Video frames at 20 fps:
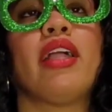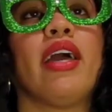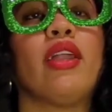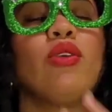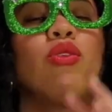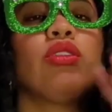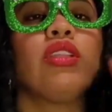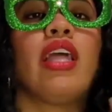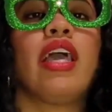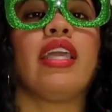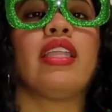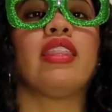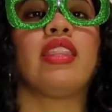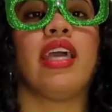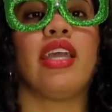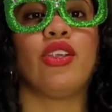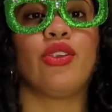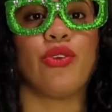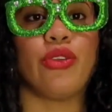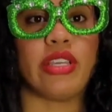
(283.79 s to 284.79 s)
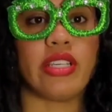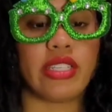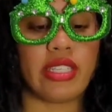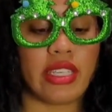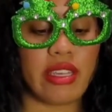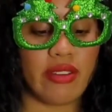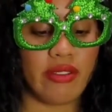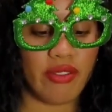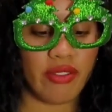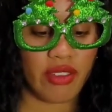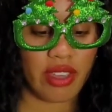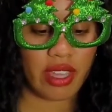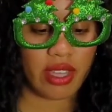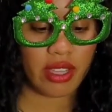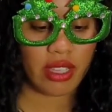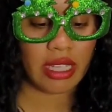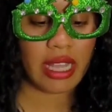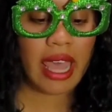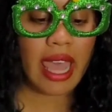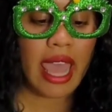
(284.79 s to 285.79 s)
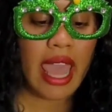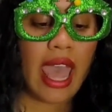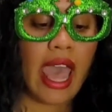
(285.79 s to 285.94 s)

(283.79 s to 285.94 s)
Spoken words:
I don't like that greasy feel.